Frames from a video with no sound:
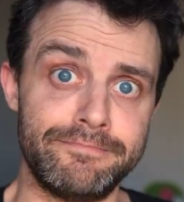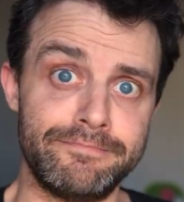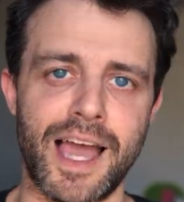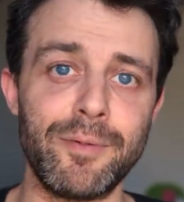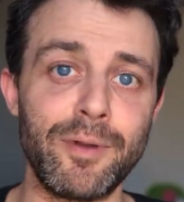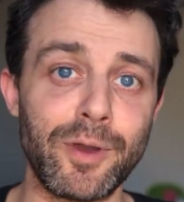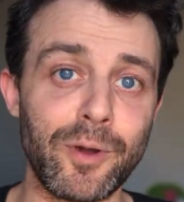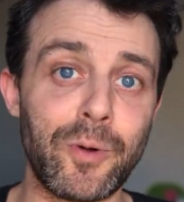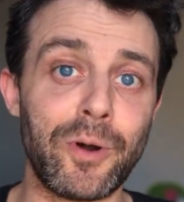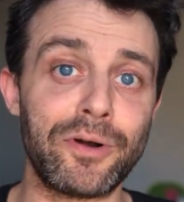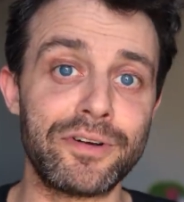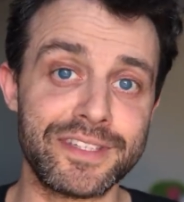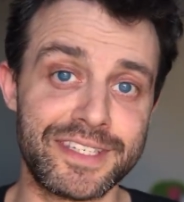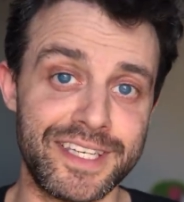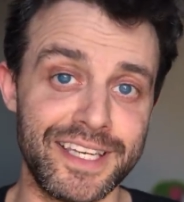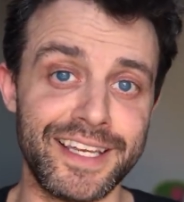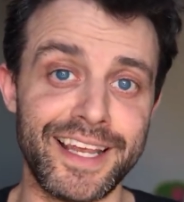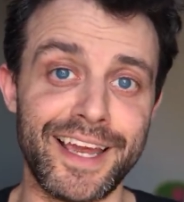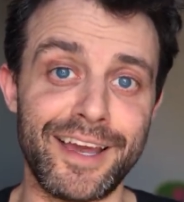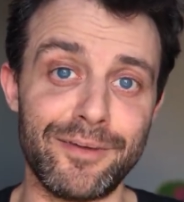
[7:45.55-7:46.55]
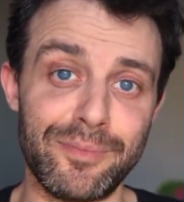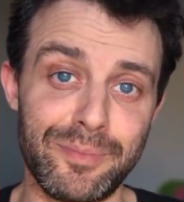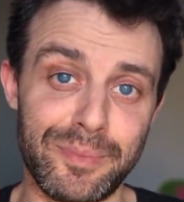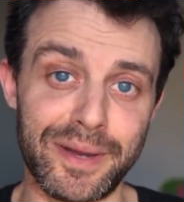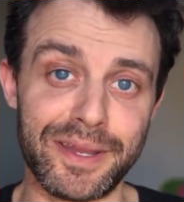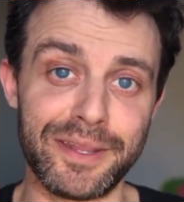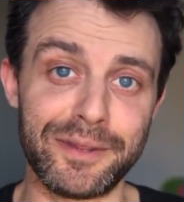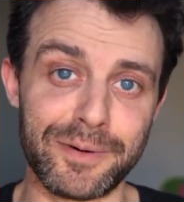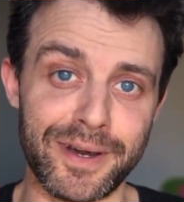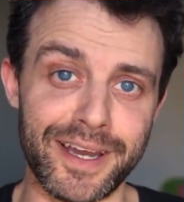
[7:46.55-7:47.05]
I'm in quarantine now,
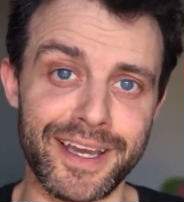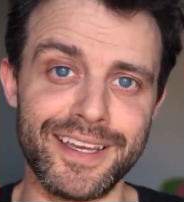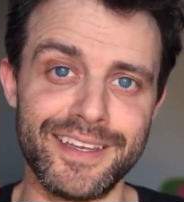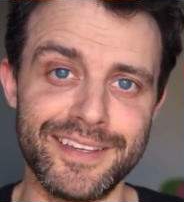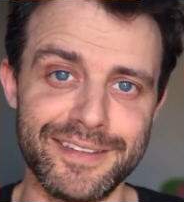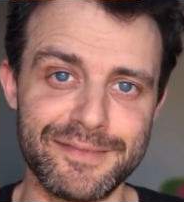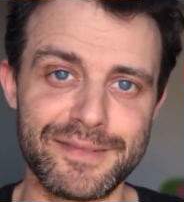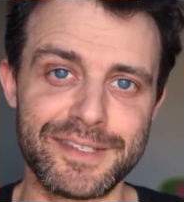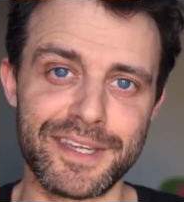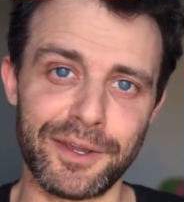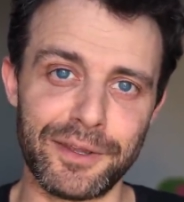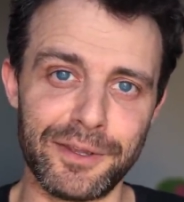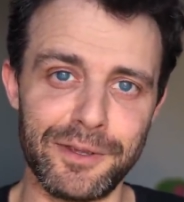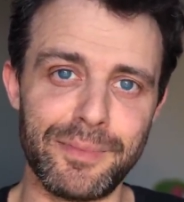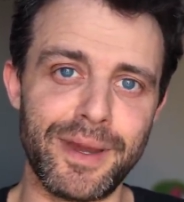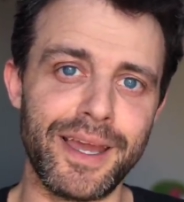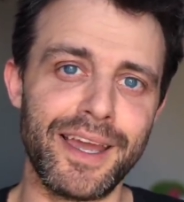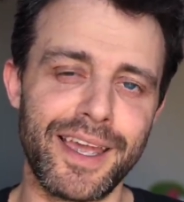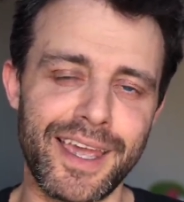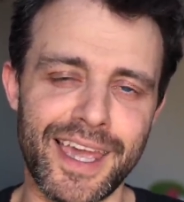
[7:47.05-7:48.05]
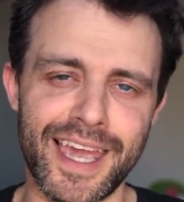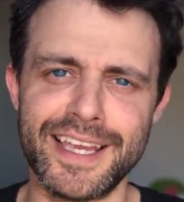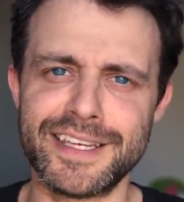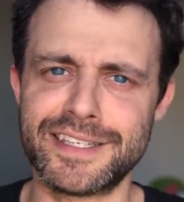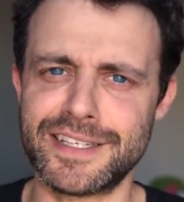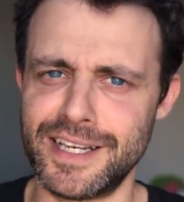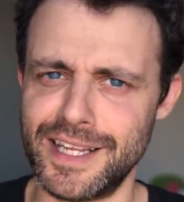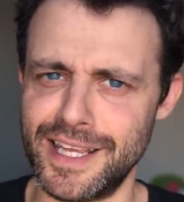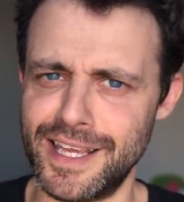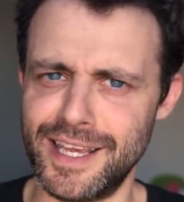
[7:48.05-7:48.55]
by the way, so you may
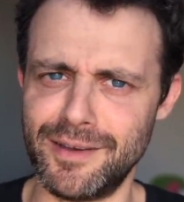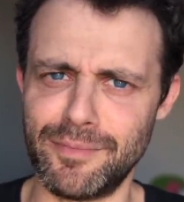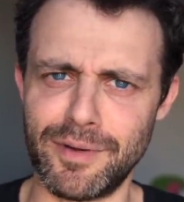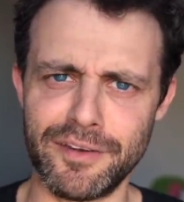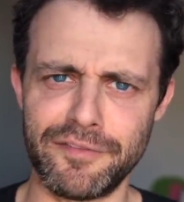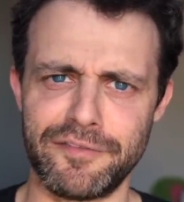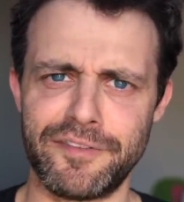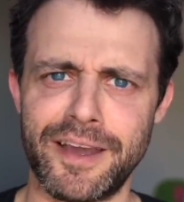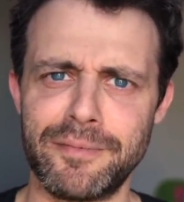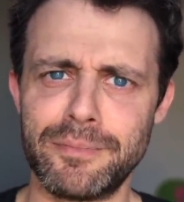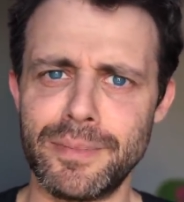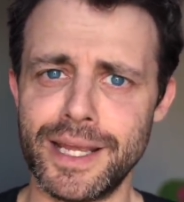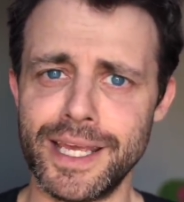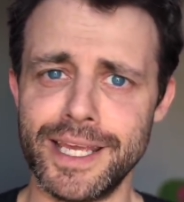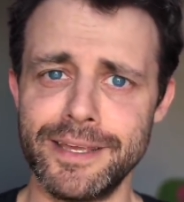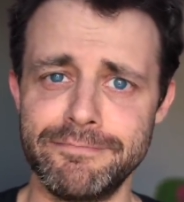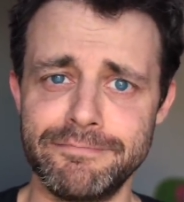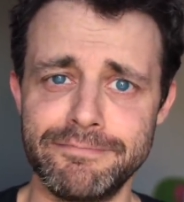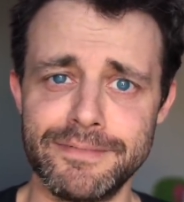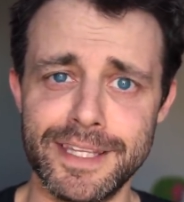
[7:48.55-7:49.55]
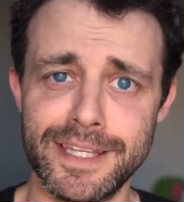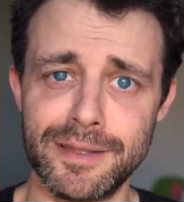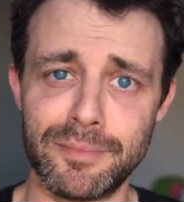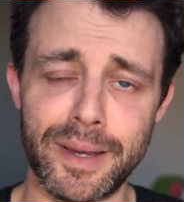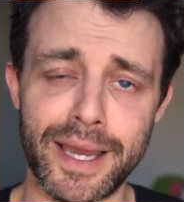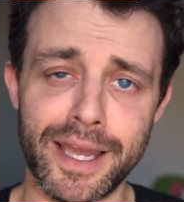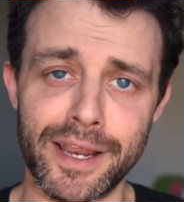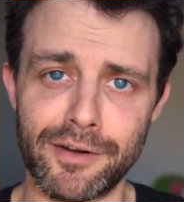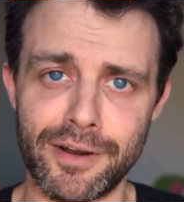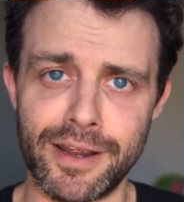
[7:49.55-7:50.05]
occasionally hear my family in the
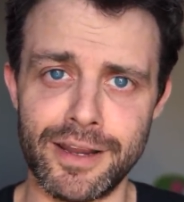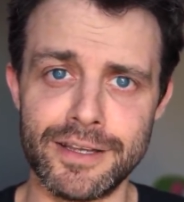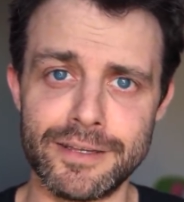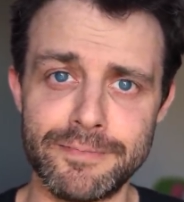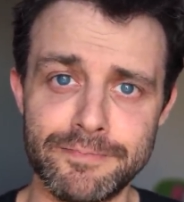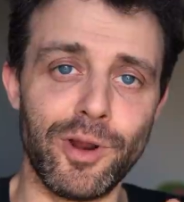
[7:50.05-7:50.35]
background.